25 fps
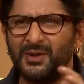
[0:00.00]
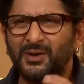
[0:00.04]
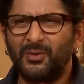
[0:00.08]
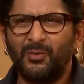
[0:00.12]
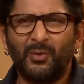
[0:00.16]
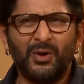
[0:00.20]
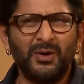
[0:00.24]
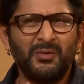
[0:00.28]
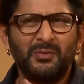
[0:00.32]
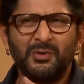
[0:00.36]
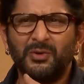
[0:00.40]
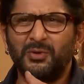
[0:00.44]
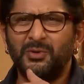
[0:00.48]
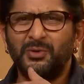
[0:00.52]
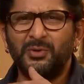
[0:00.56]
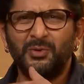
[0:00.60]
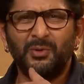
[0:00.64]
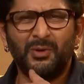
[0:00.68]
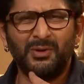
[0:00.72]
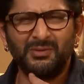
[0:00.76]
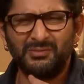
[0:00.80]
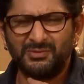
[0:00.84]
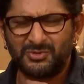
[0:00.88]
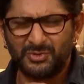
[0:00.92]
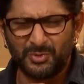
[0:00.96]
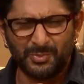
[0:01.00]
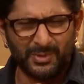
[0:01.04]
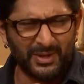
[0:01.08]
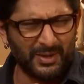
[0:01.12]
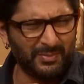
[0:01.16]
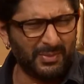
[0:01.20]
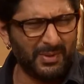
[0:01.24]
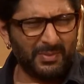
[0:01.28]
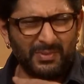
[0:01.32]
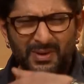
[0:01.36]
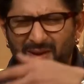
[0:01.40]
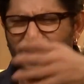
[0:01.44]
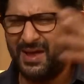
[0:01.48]
Whatever you do, you want so many
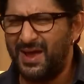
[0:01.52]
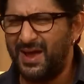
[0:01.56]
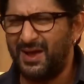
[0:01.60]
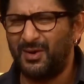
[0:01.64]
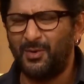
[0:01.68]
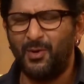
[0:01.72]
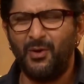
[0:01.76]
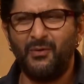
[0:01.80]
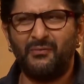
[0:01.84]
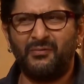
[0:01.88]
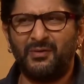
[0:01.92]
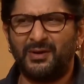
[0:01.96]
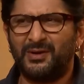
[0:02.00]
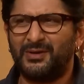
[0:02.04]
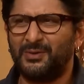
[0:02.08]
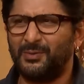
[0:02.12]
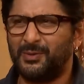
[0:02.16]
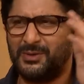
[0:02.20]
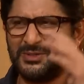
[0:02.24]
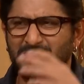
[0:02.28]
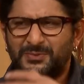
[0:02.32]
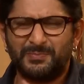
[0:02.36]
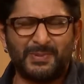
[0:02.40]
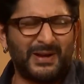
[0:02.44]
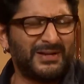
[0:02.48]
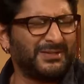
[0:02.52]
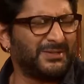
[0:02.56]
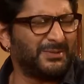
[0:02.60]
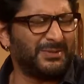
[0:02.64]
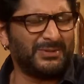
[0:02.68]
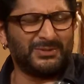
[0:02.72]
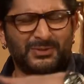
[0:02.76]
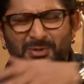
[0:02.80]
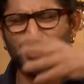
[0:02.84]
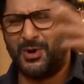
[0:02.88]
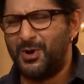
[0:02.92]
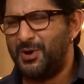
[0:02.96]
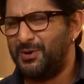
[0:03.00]
people? Yeah, go for it. You want to spend so much?
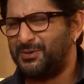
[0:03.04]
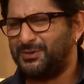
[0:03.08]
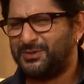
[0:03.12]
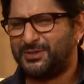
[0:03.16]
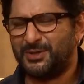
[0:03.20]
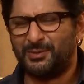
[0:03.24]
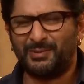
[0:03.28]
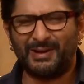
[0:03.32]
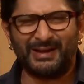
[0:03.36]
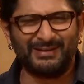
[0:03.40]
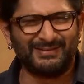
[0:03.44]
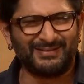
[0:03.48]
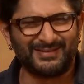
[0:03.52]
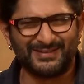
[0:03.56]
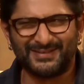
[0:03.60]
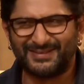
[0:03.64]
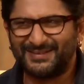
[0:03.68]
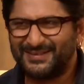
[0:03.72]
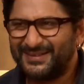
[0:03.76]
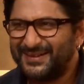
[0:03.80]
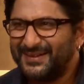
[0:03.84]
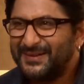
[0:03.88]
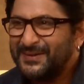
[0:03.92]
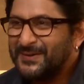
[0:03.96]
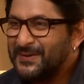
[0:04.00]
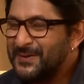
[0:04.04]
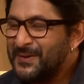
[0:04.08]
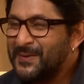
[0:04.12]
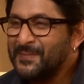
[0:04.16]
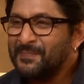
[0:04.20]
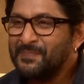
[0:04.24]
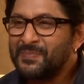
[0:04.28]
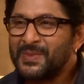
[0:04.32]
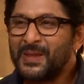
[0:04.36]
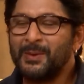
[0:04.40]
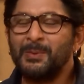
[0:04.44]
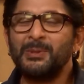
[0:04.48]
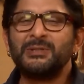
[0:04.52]
it. do it.
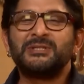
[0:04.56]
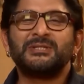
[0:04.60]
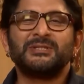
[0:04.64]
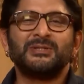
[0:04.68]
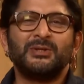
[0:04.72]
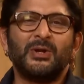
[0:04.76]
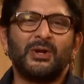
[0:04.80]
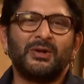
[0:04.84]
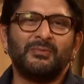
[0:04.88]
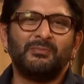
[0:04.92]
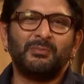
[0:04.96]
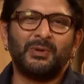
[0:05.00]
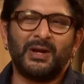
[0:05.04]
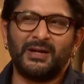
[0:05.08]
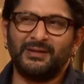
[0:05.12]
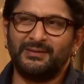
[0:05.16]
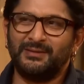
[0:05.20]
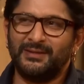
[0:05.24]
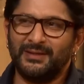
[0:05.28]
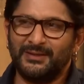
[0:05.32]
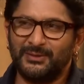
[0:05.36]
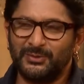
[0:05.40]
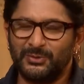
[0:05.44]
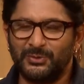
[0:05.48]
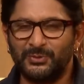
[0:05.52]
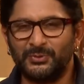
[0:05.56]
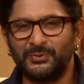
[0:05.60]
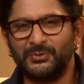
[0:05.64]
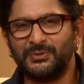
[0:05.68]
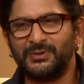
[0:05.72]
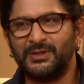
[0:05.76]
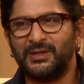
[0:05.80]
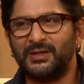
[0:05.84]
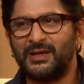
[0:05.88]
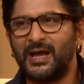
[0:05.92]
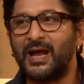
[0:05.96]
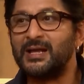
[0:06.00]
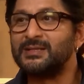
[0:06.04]
Which is not a bright thing to do
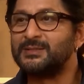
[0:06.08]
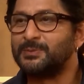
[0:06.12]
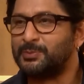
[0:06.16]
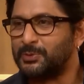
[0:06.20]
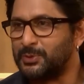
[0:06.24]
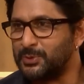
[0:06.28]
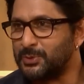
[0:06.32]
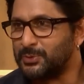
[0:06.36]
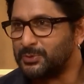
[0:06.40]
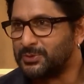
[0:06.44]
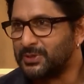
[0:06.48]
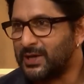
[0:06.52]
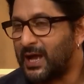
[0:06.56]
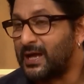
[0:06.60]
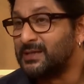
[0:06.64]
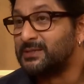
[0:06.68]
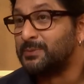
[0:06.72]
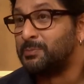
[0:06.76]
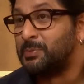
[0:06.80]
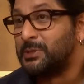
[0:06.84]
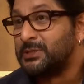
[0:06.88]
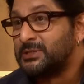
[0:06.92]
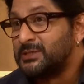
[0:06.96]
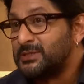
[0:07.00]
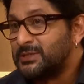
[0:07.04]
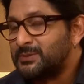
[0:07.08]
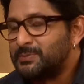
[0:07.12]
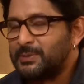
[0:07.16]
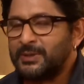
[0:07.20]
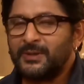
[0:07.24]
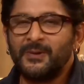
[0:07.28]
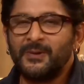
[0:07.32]
as a producer, as a businessman.